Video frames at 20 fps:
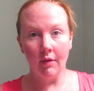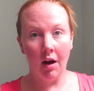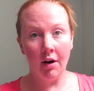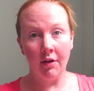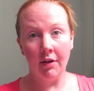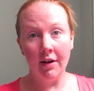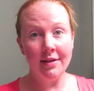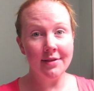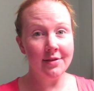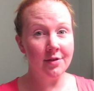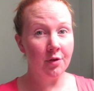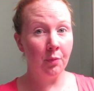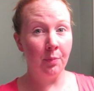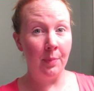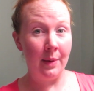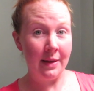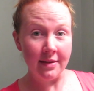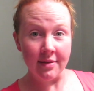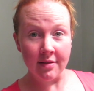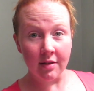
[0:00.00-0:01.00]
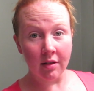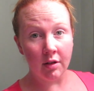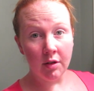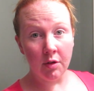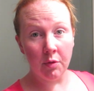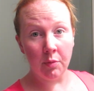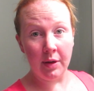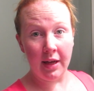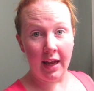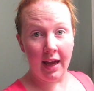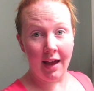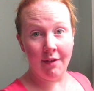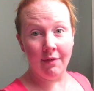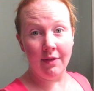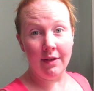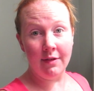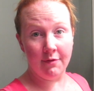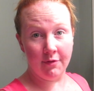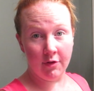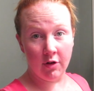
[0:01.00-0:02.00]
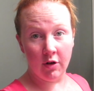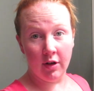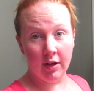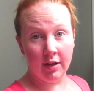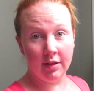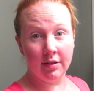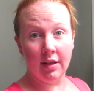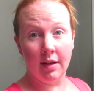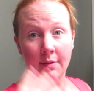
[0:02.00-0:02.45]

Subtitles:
Alright, so basically we have a verdict.